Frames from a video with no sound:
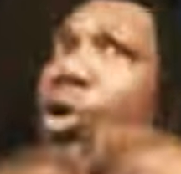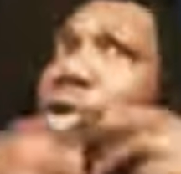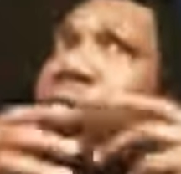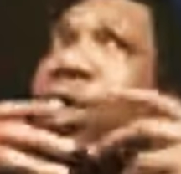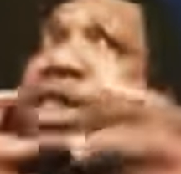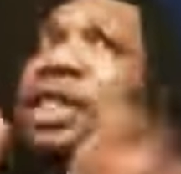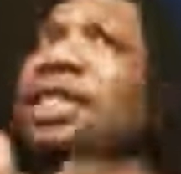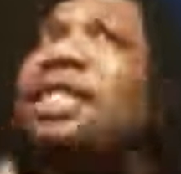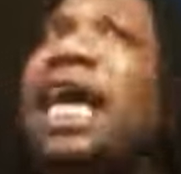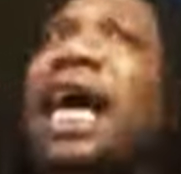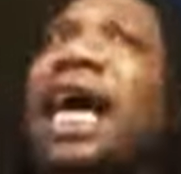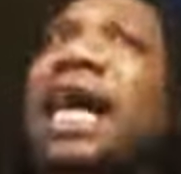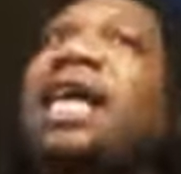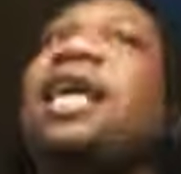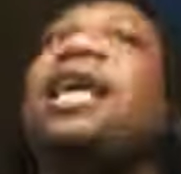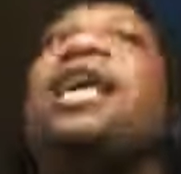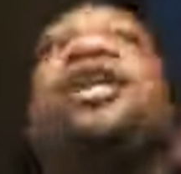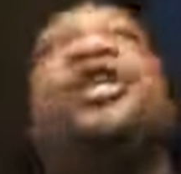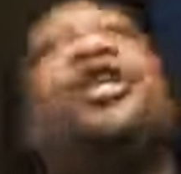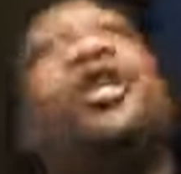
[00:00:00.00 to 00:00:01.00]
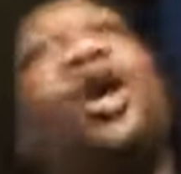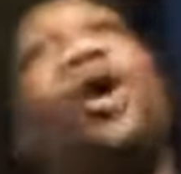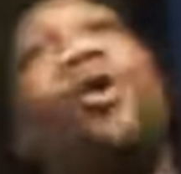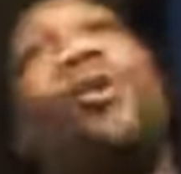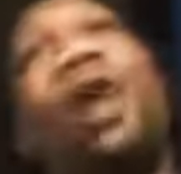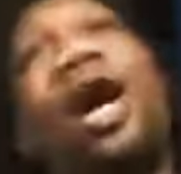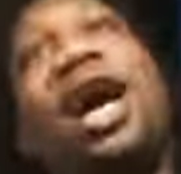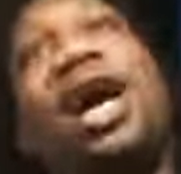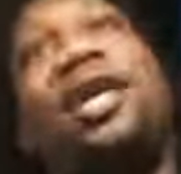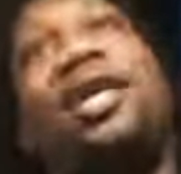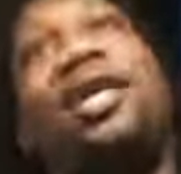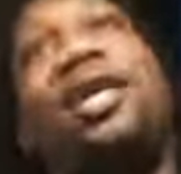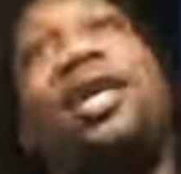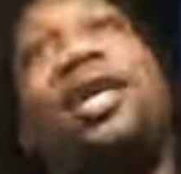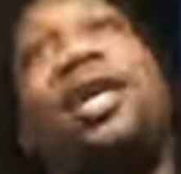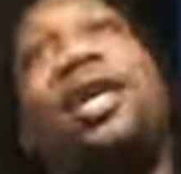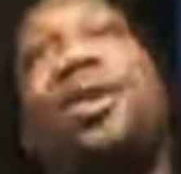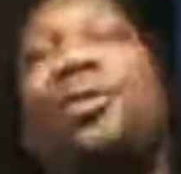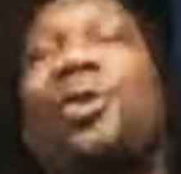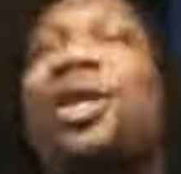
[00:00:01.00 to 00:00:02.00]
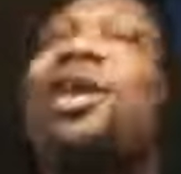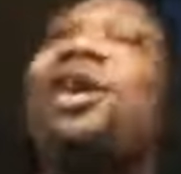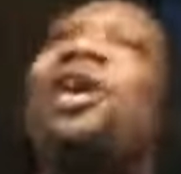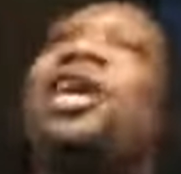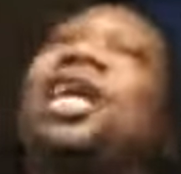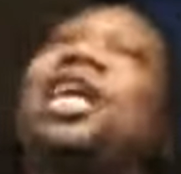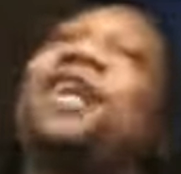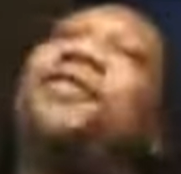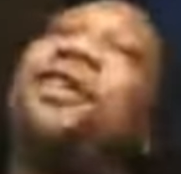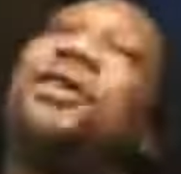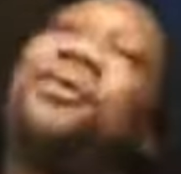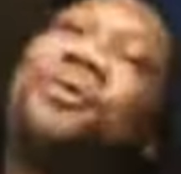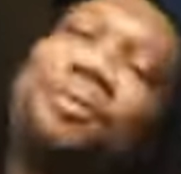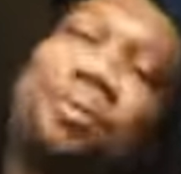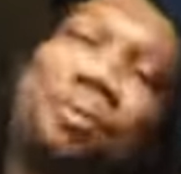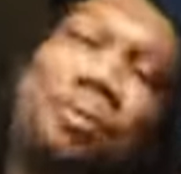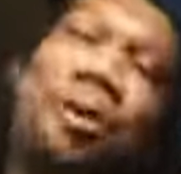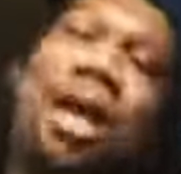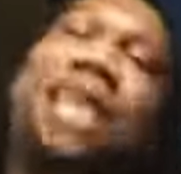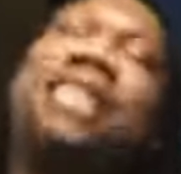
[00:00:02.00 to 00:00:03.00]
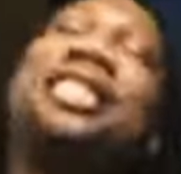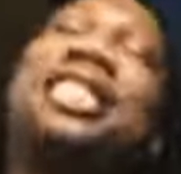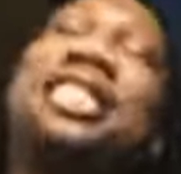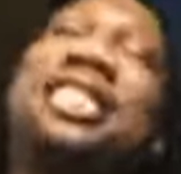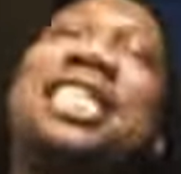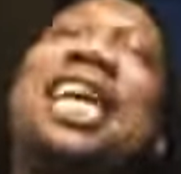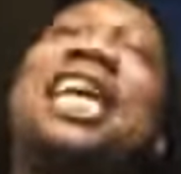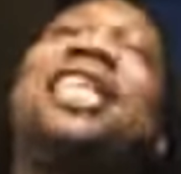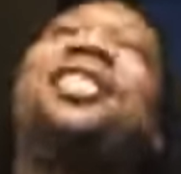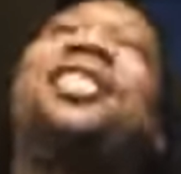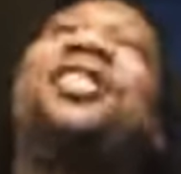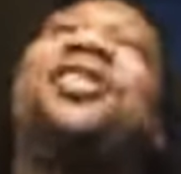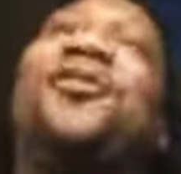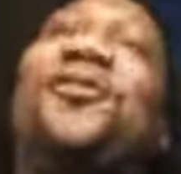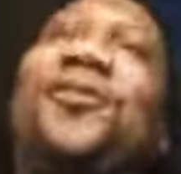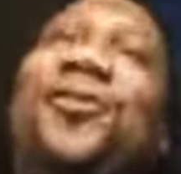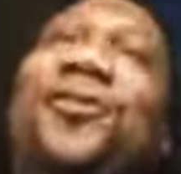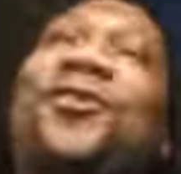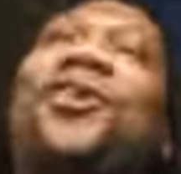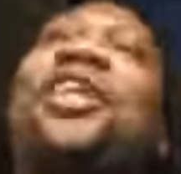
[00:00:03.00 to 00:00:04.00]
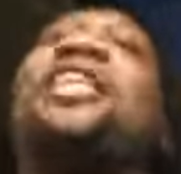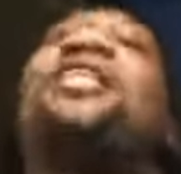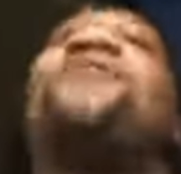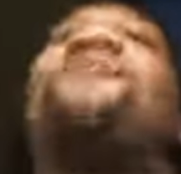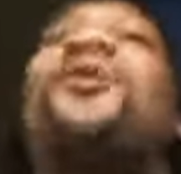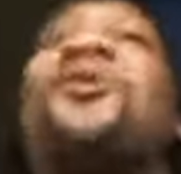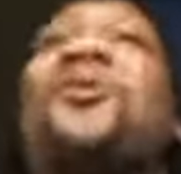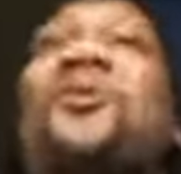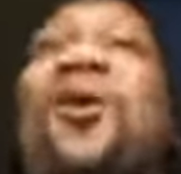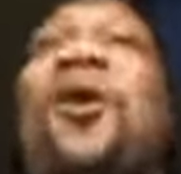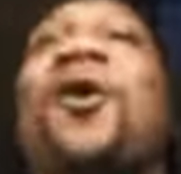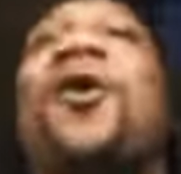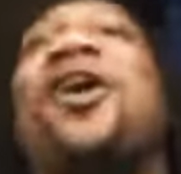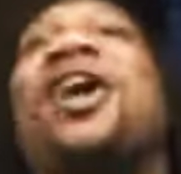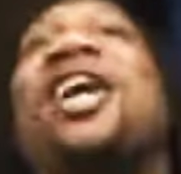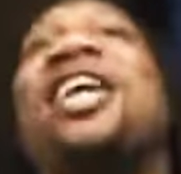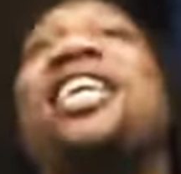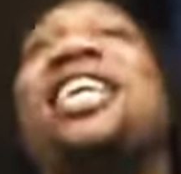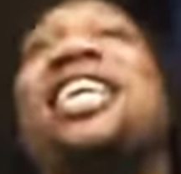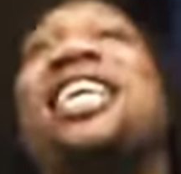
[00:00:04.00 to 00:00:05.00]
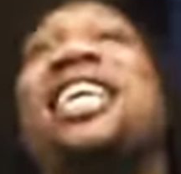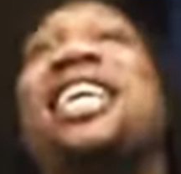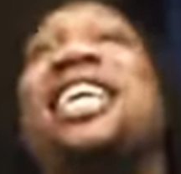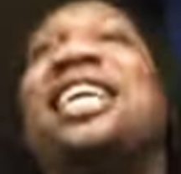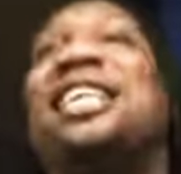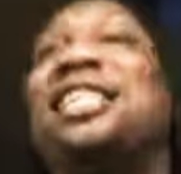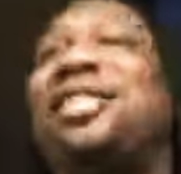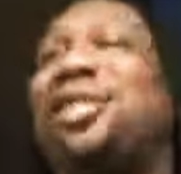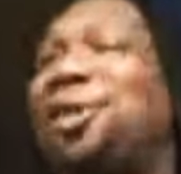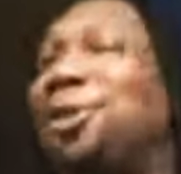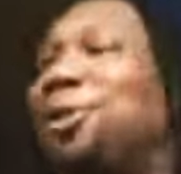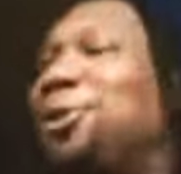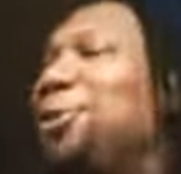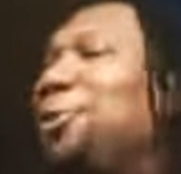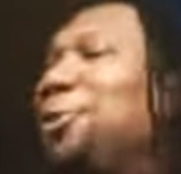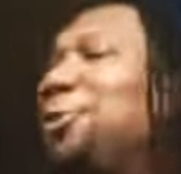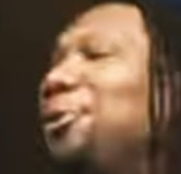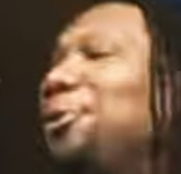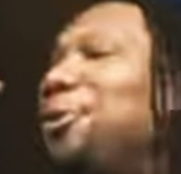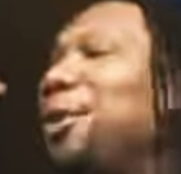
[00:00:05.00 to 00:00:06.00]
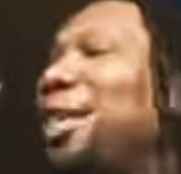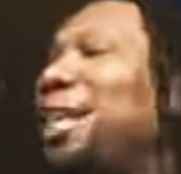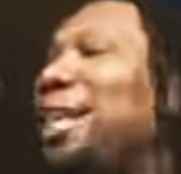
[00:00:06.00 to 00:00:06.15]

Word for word: would say, you know what? We're going to give a Presidential Freedom Award to